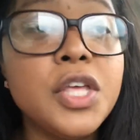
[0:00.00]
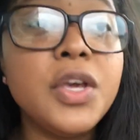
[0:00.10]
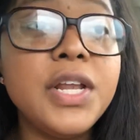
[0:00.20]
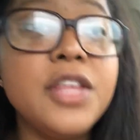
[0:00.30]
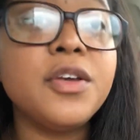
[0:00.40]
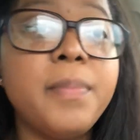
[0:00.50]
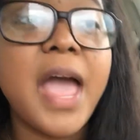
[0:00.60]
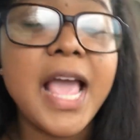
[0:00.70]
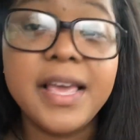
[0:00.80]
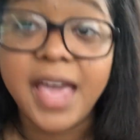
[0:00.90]
You can either
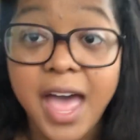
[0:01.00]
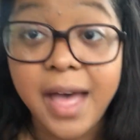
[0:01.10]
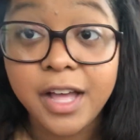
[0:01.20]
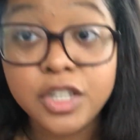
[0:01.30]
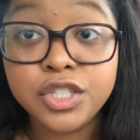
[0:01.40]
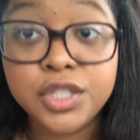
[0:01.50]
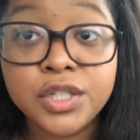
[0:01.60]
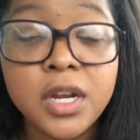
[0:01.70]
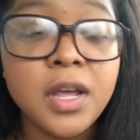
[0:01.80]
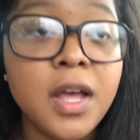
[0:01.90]
pay cash